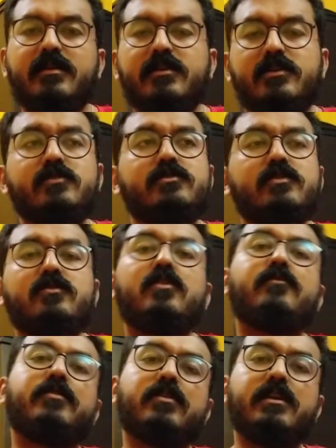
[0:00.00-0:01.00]
you should go
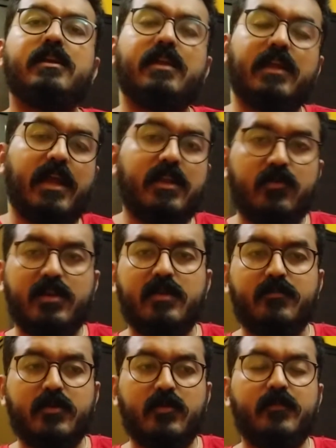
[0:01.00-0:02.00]
for the K20
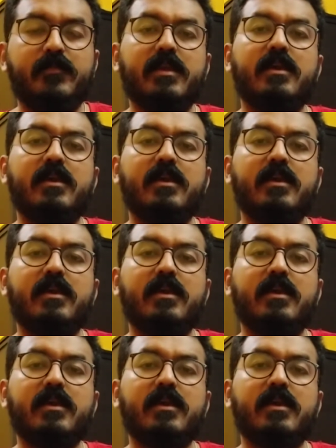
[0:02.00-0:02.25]
Pro.